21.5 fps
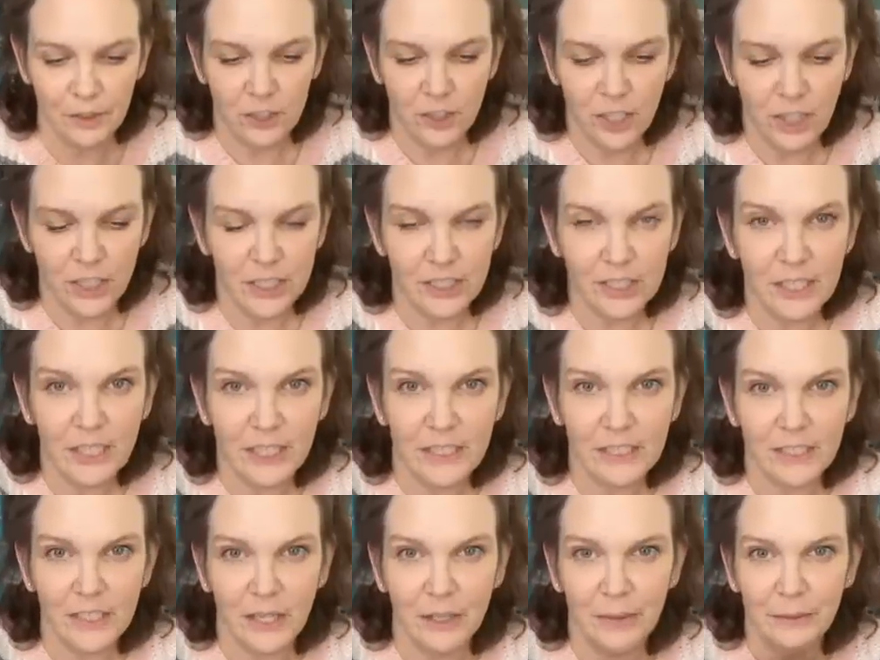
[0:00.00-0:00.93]
Just like
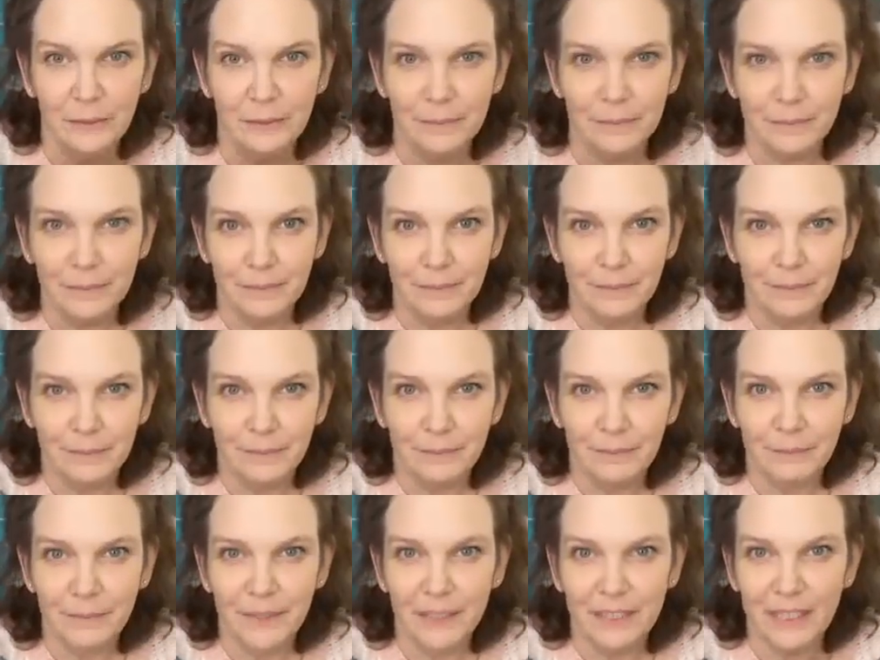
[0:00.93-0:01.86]
so.
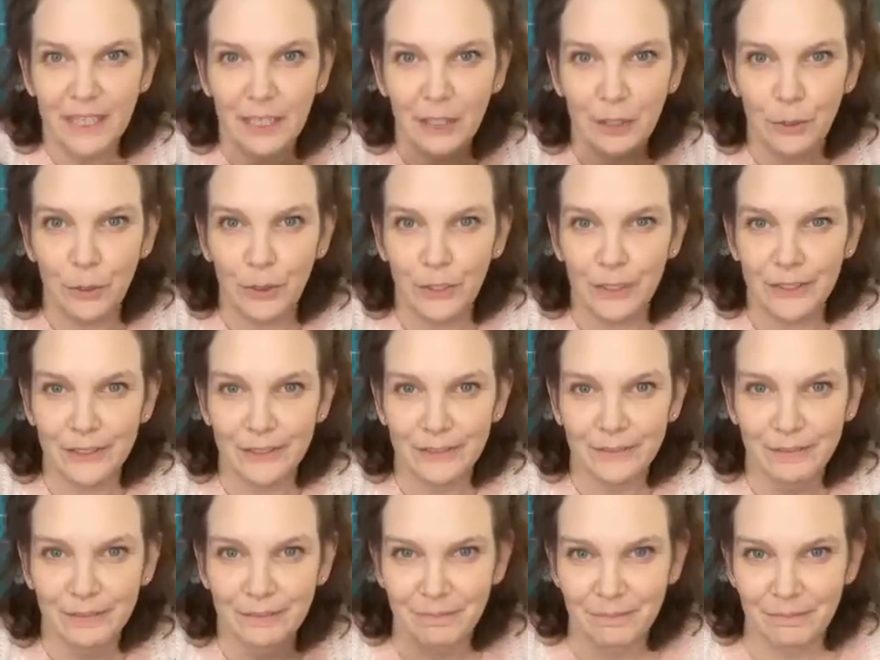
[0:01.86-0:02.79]
Isn't that cool?
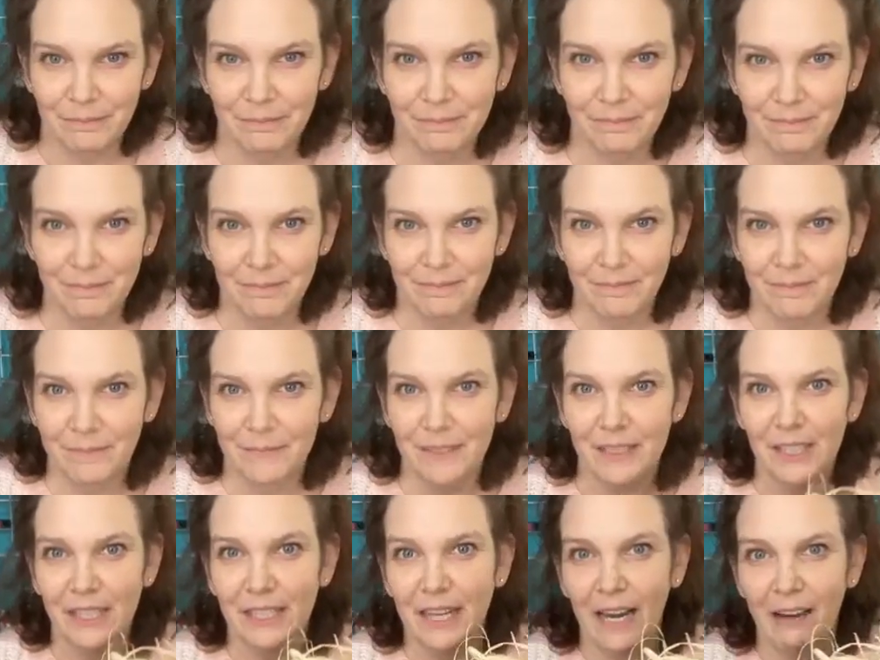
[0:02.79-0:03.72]

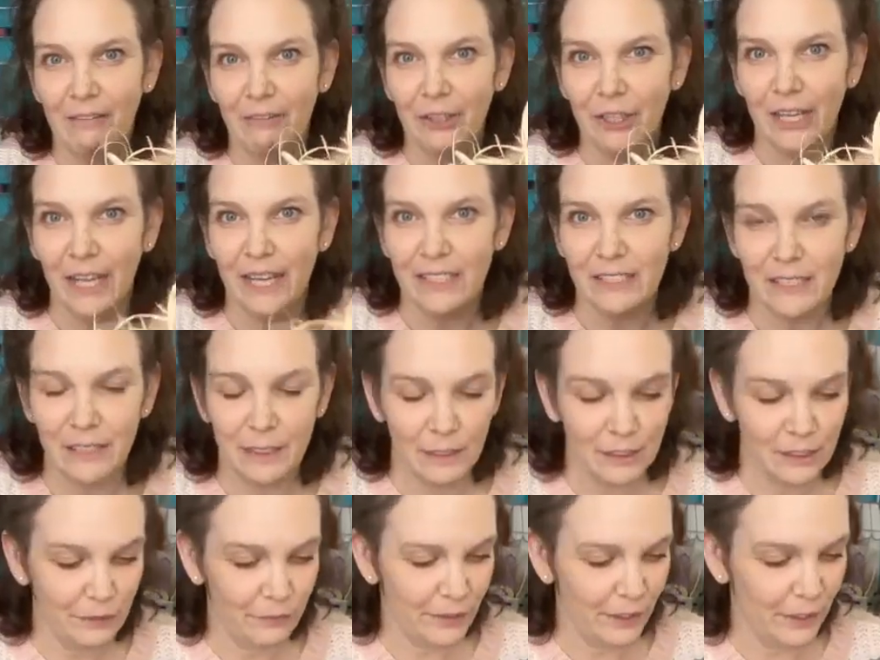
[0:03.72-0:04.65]
You'd never guess
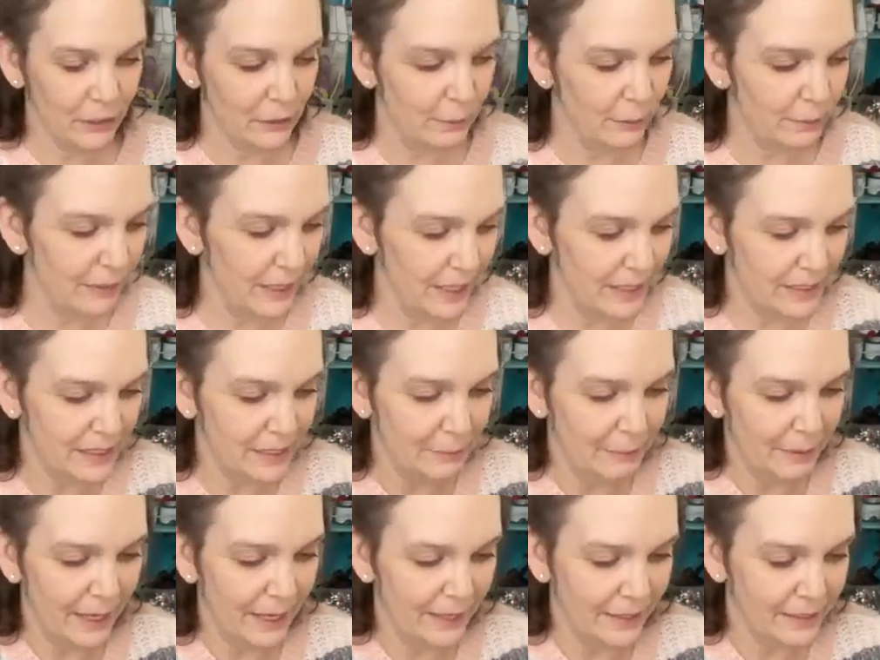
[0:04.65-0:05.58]
it's filled with plastic
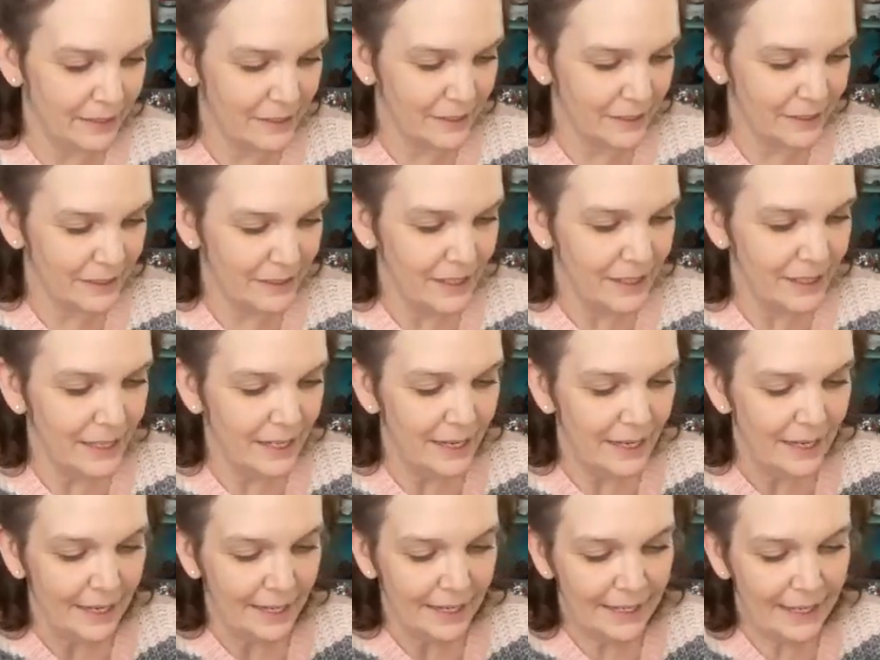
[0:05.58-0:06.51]
bags.
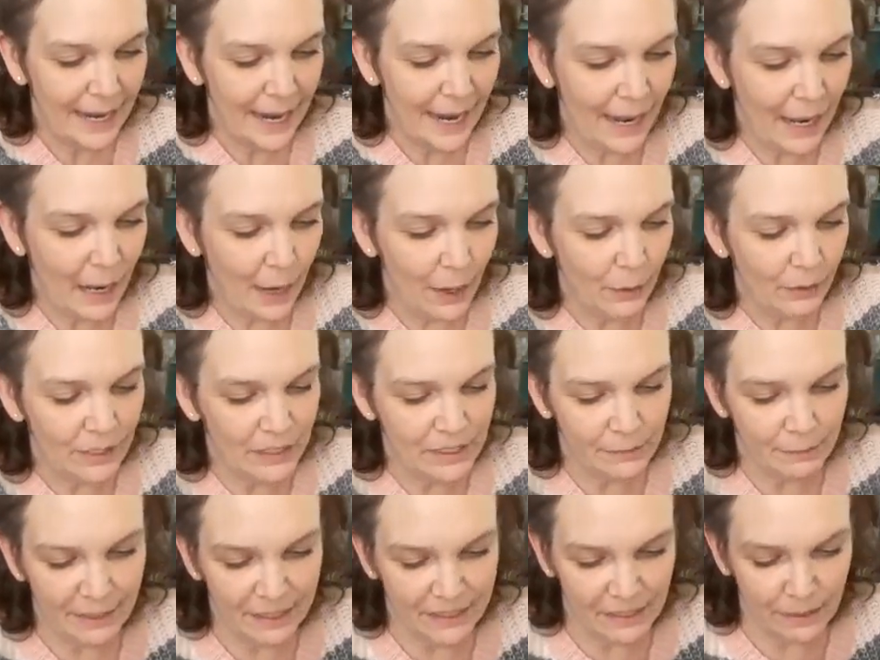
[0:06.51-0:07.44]
Now
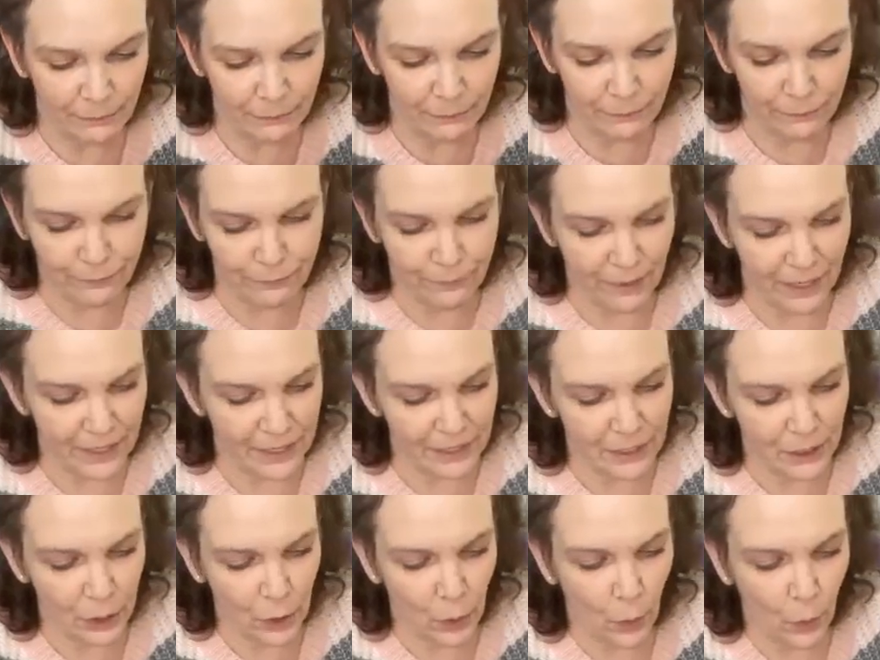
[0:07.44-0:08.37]
let's make some fun
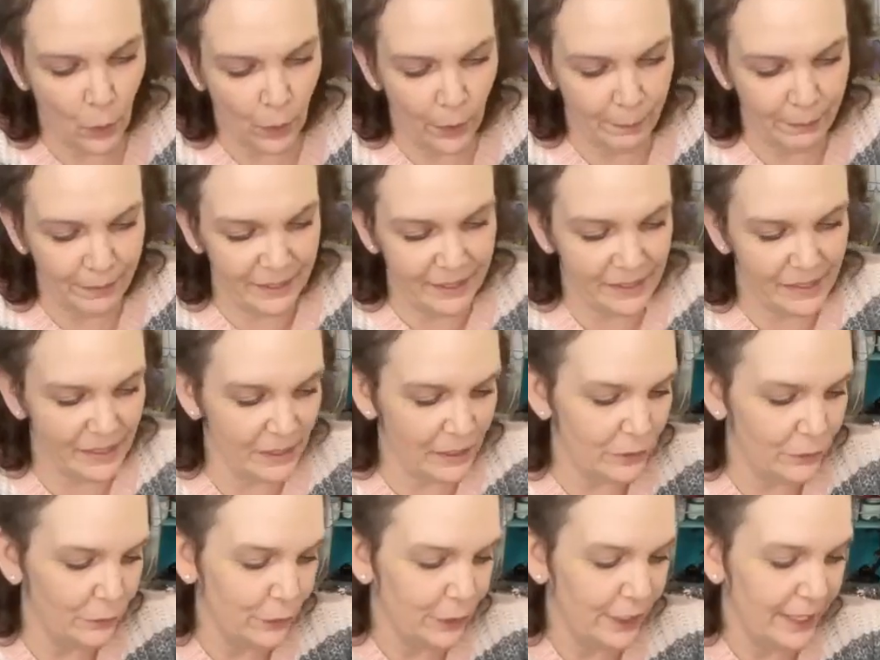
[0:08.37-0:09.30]
decor
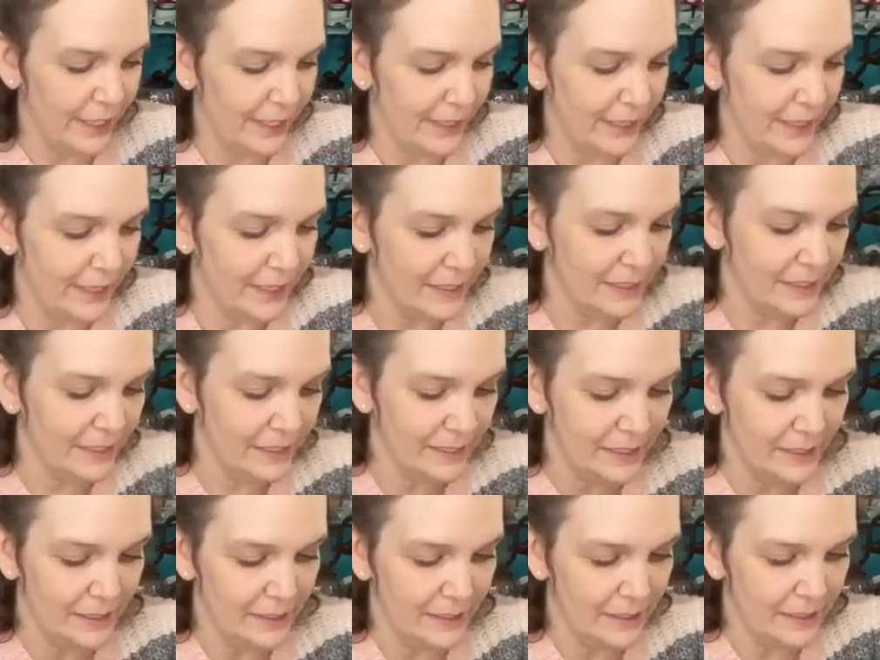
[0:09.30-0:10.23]
pieces for in
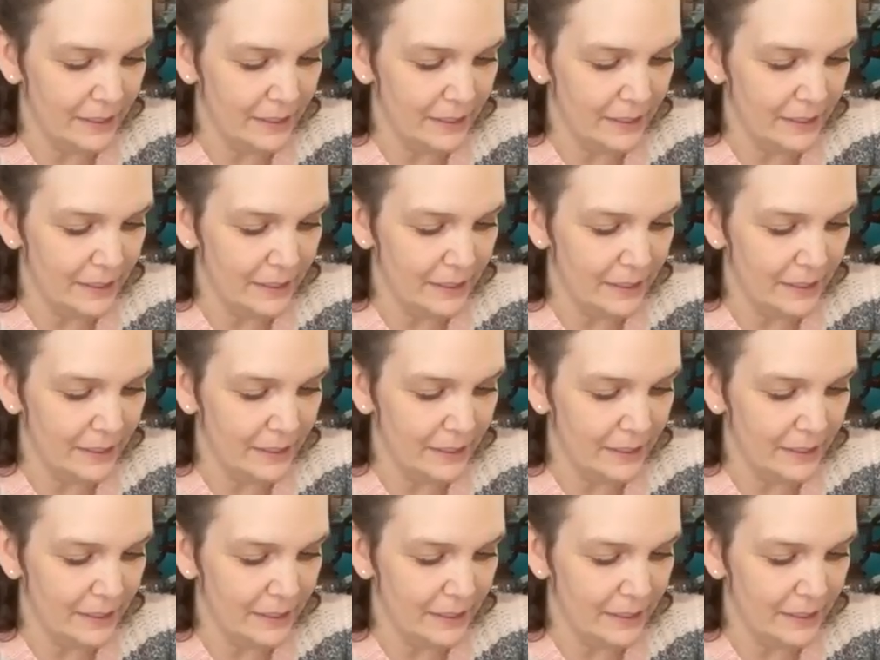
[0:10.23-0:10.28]
this.